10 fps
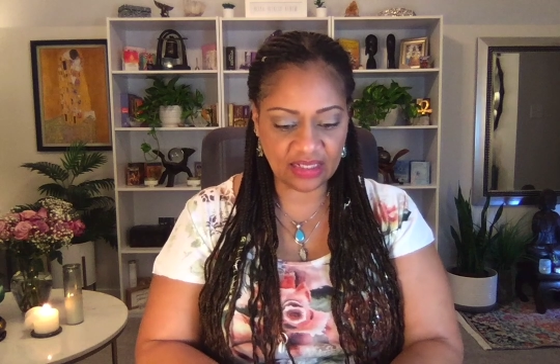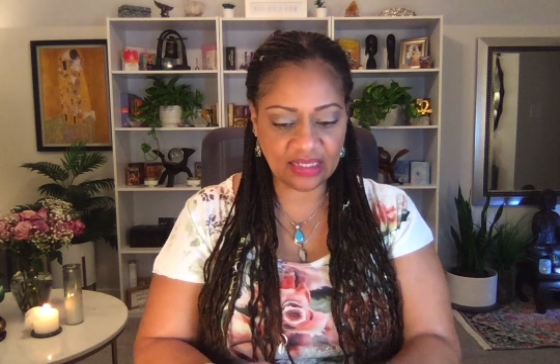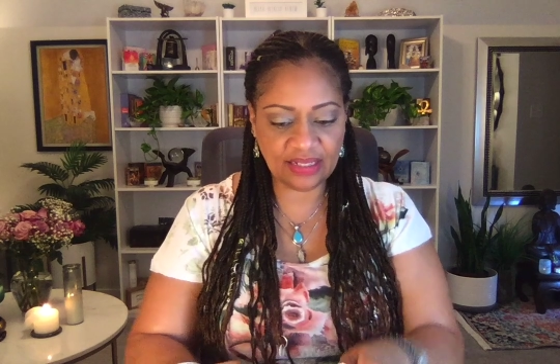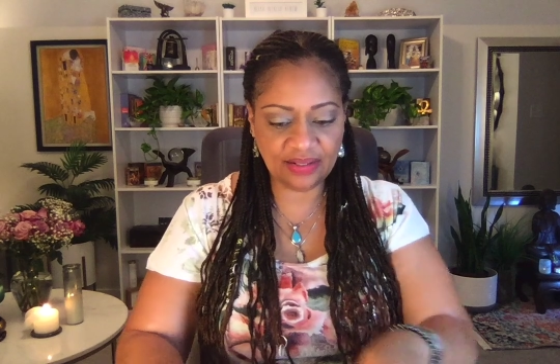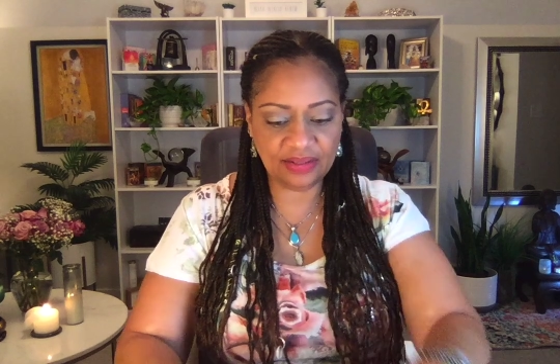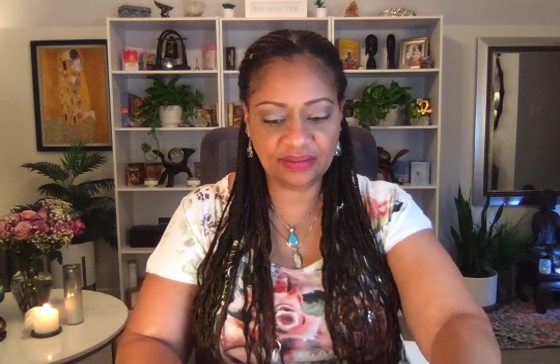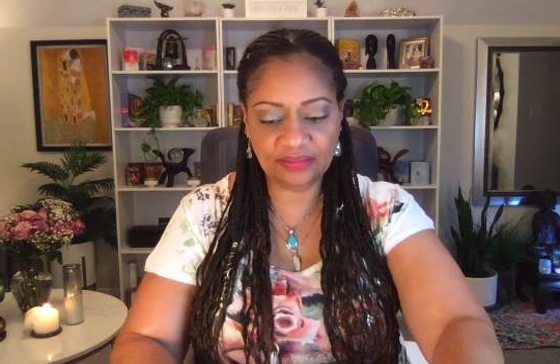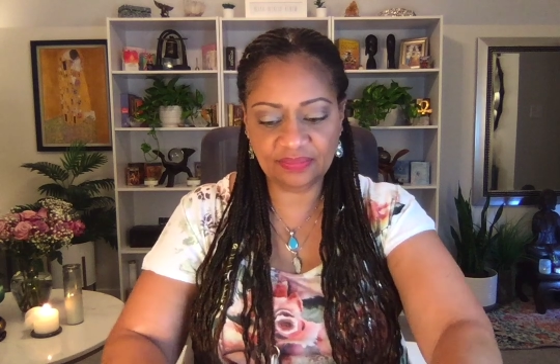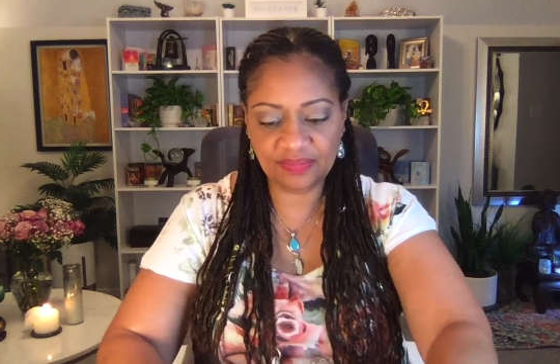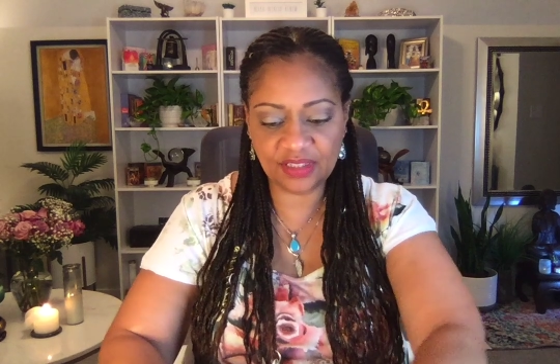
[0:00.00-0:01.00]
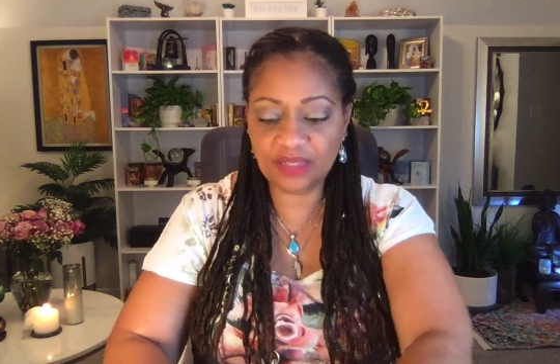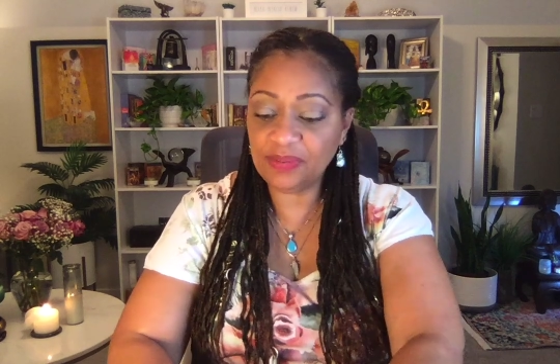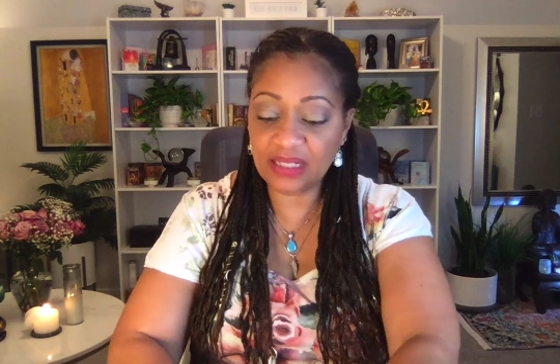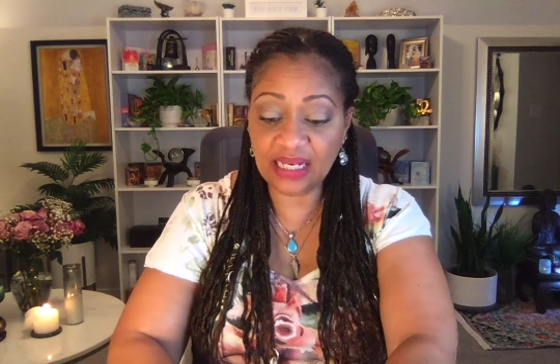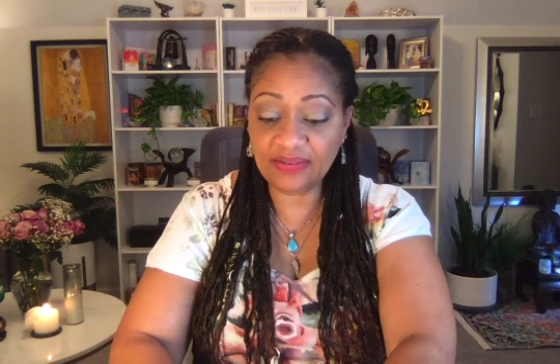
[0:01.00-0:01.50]
So she
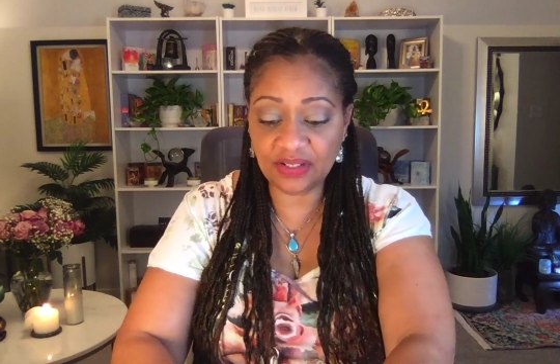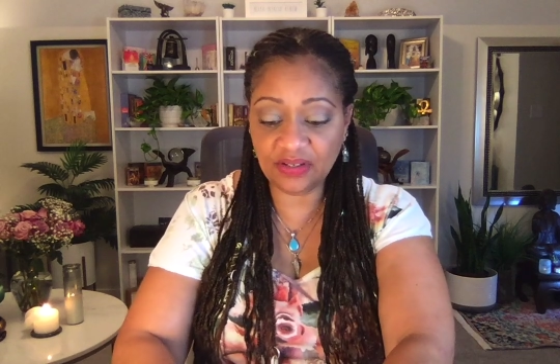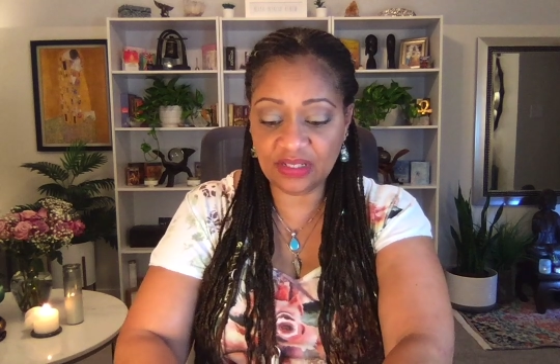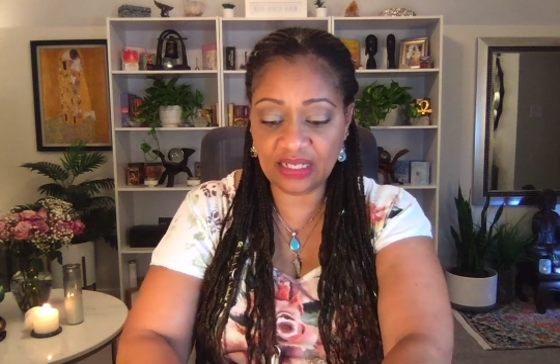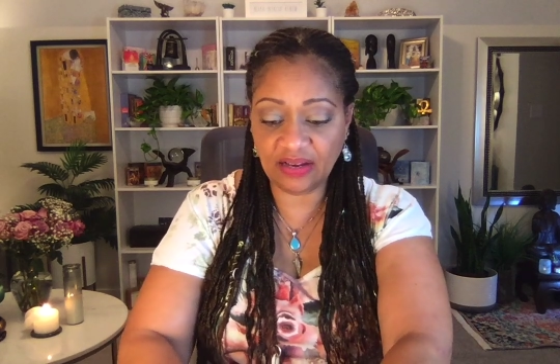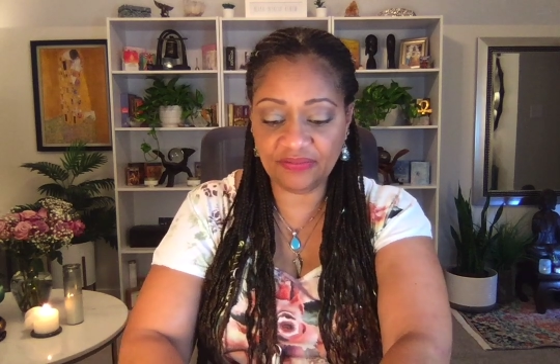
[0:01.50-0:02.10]
believes in herself.